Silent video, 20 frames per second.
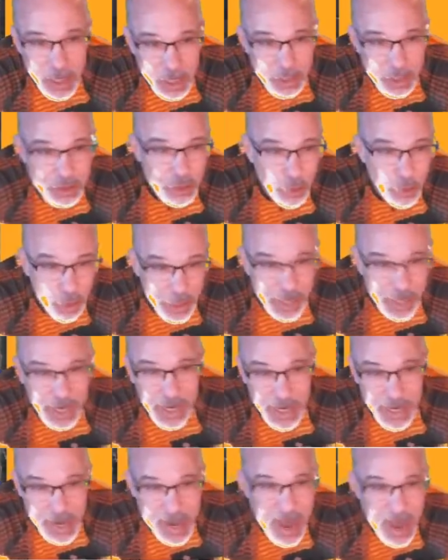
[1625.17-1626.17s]
joining
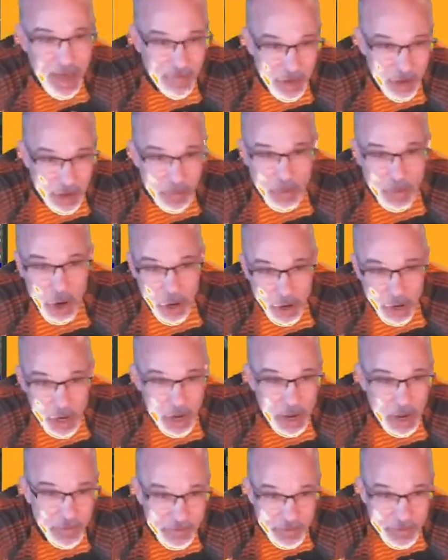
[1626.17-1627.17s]
in and having a part
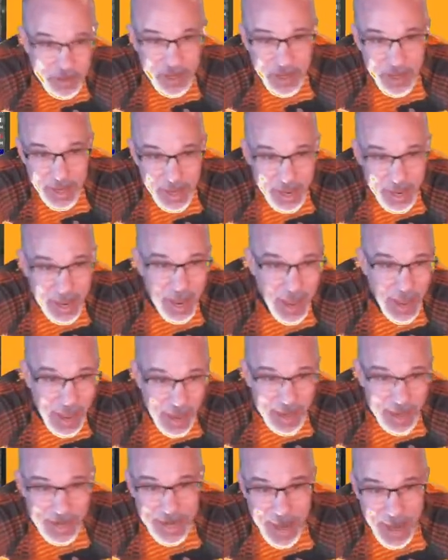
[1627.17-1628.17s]
of.
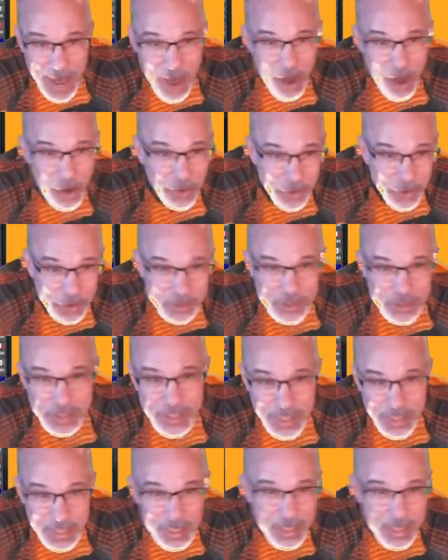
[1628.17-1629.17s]
And now you
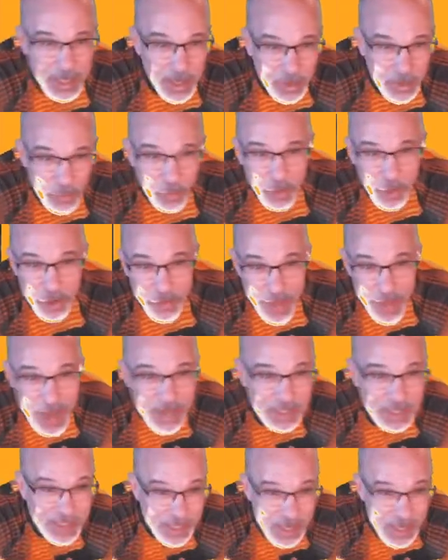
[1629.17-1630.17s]
see where that
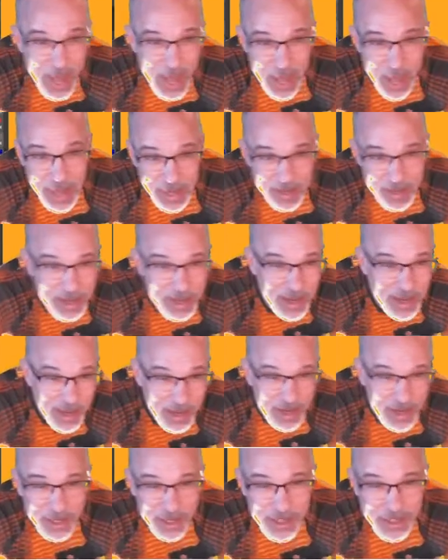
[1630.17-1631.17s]
has led
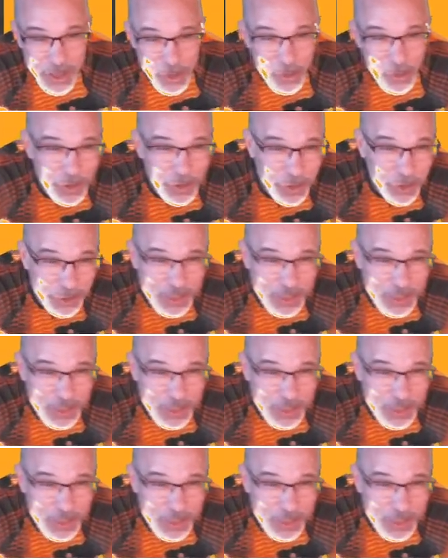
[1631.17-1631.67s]
to where there's